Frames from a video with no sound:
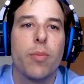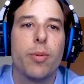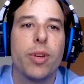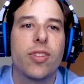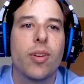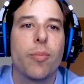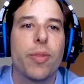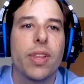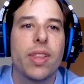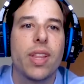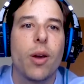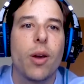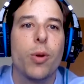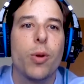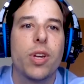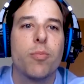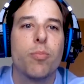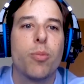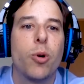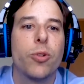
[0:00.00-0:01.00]
to be something that
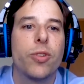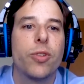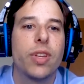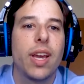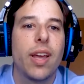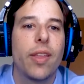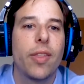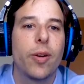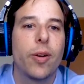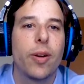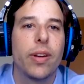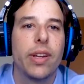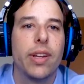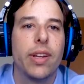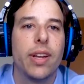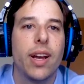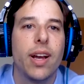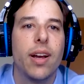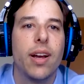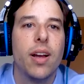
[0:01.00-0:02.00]
we could pull together
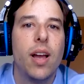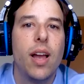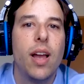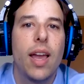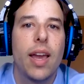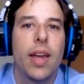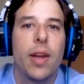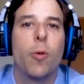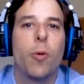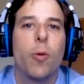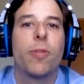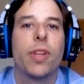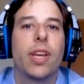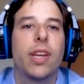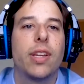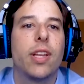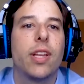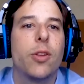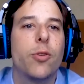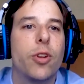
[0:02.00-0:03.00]
and hopefully
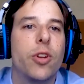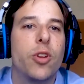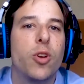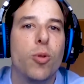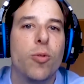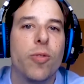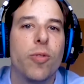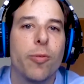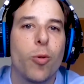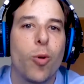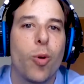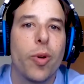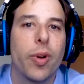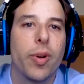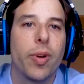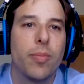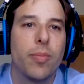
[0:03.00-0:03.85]
continue to do moving forward.